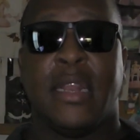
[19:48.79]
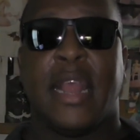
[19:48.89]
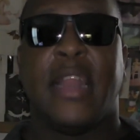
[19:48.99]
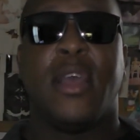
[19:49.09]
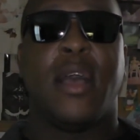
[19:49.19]

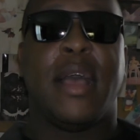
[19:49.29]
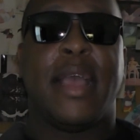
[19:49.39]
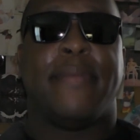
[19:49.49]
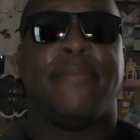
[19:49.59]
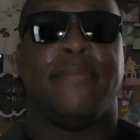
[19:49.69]
now I know
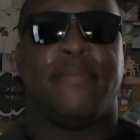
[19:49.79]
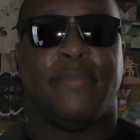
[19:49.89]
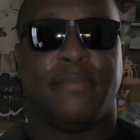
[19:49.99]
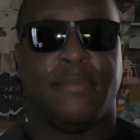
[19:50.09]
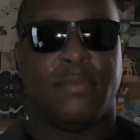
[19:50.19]
I
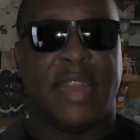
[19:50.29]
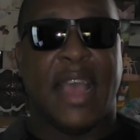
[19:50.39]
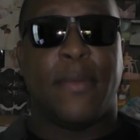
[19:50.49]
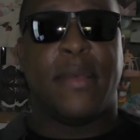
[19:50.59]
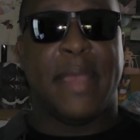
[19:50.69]

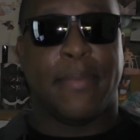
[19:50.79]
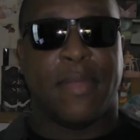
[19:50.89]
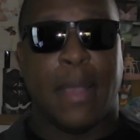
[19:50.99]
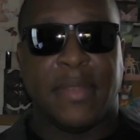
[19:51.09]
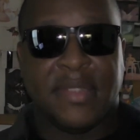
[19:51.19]
now want to make
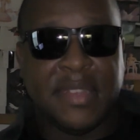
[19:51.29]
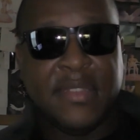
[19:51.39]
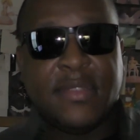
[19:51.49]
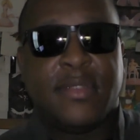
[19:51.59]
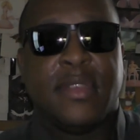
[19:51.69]

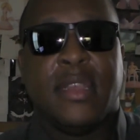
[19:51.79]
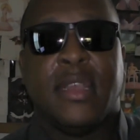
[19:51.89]
promises.